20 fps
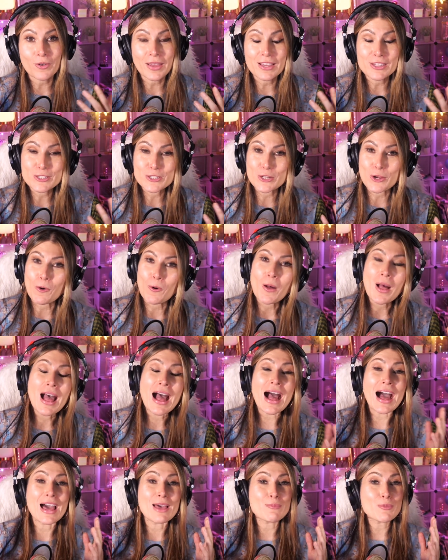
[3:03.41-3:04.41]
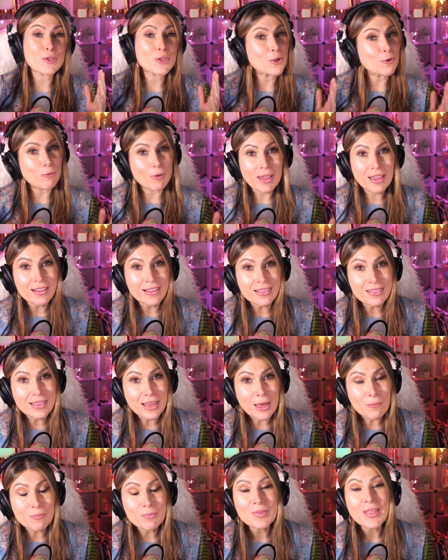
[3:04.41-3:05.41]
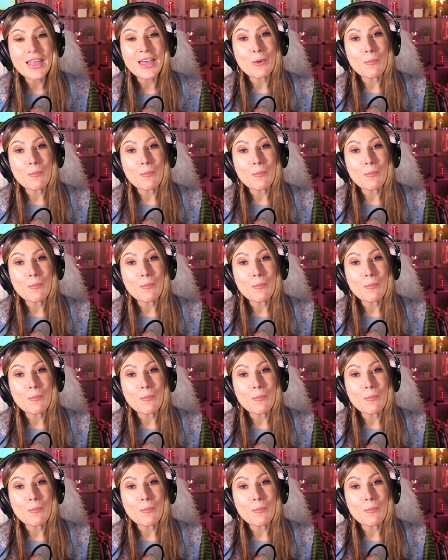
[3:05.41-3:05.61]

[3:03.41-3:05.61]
Okay, so I'm curating them,